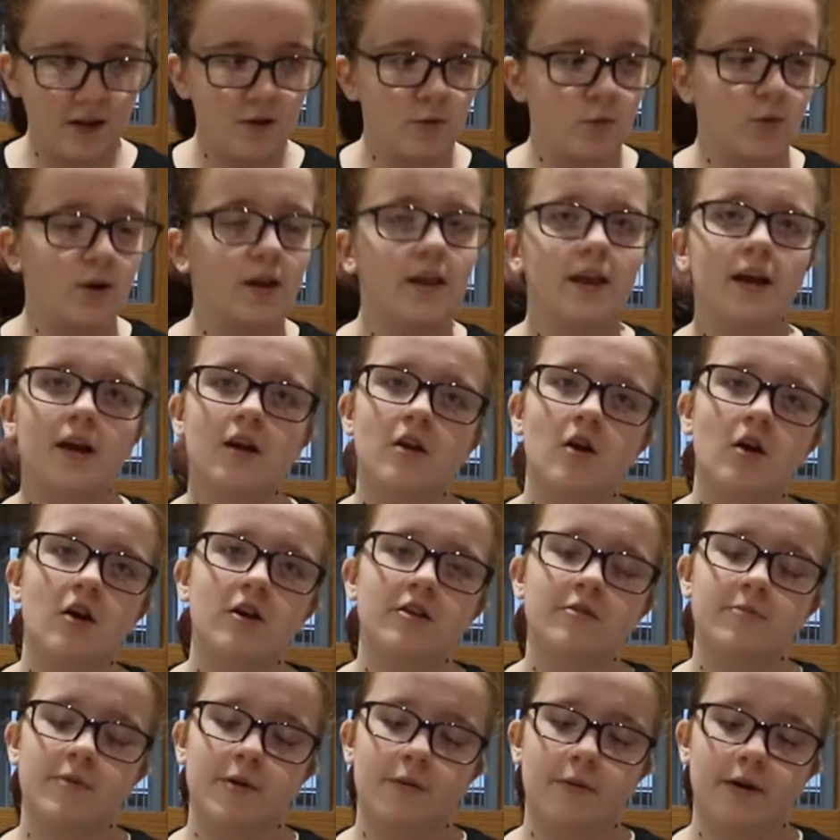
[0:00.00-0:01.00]
Really
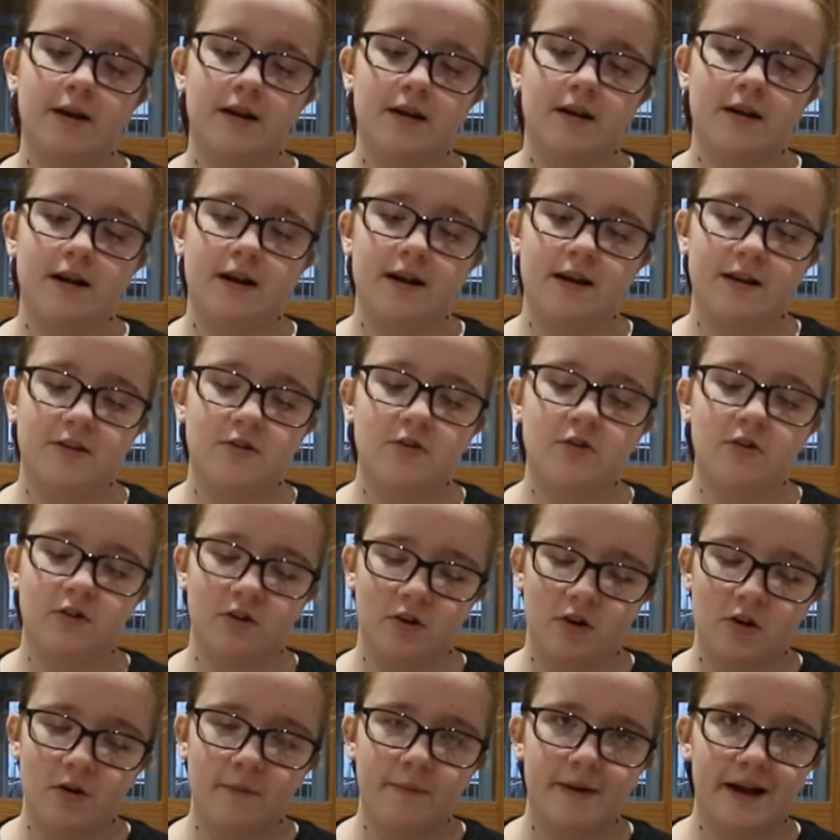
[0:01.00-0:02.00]
annoys me when it
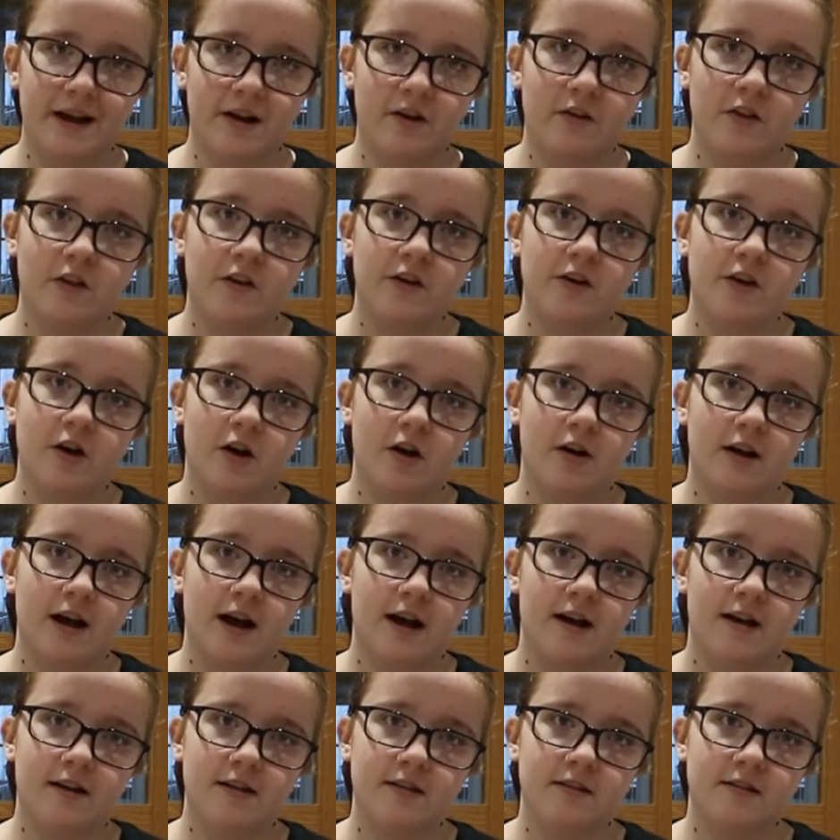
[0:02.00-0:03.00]
doesn't go bang on the dot,
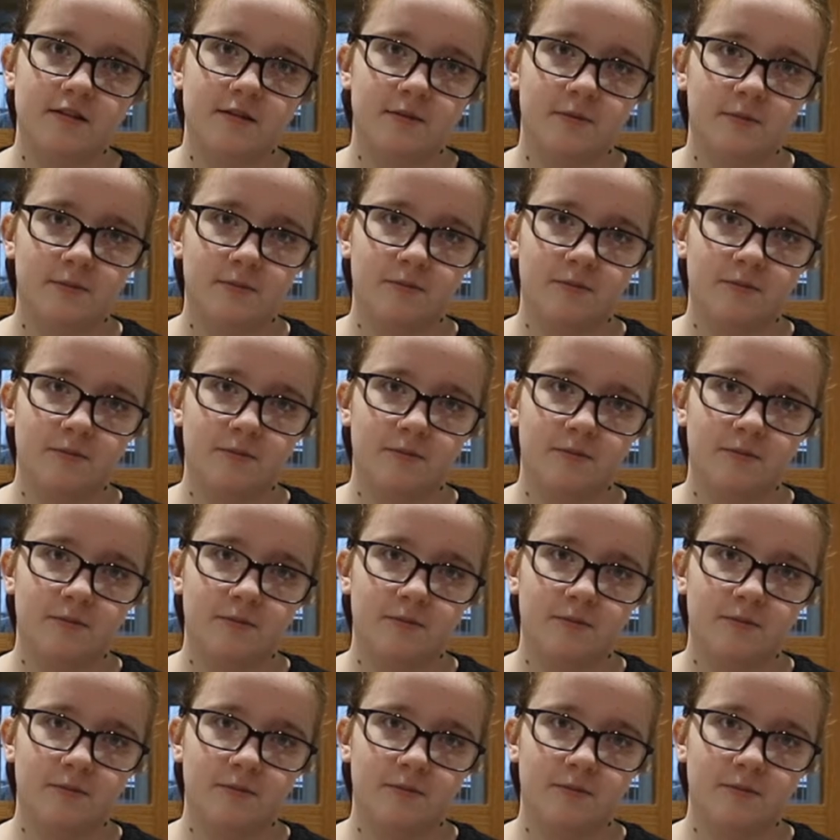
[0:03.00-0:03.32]
guys.